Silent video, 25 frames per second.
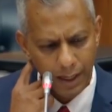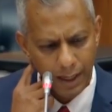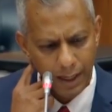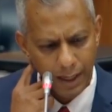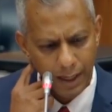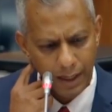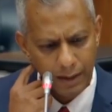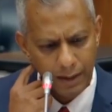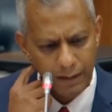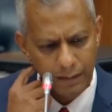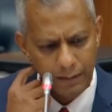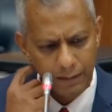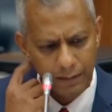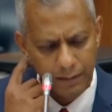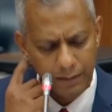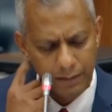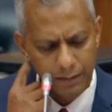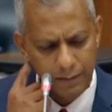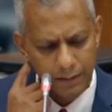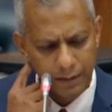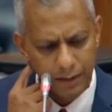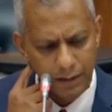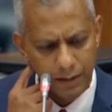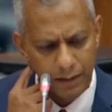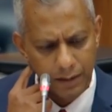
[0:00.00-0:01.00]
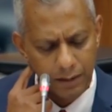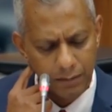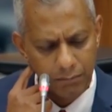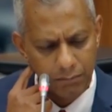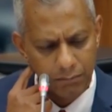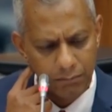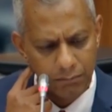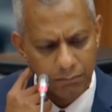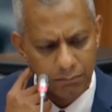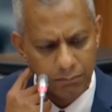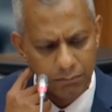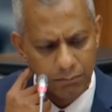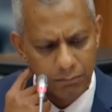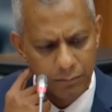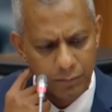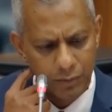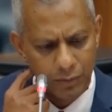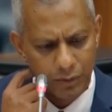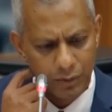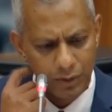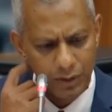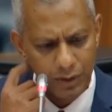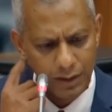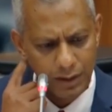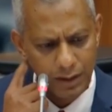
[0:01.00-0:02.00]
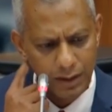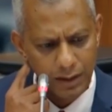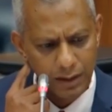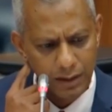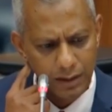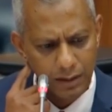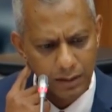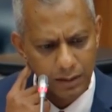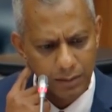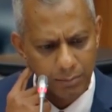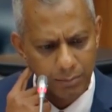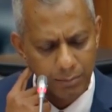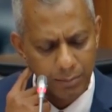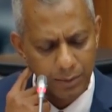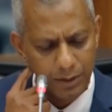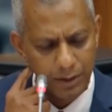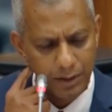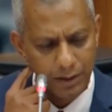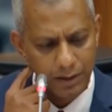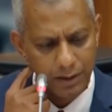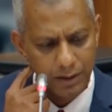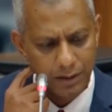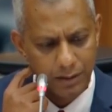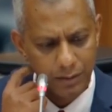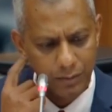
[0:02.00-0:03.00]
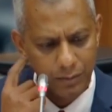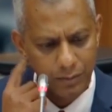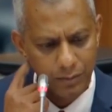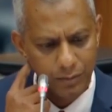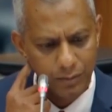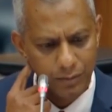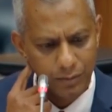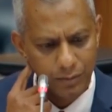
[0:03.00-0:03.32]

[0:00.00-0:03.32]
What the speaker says: And during the period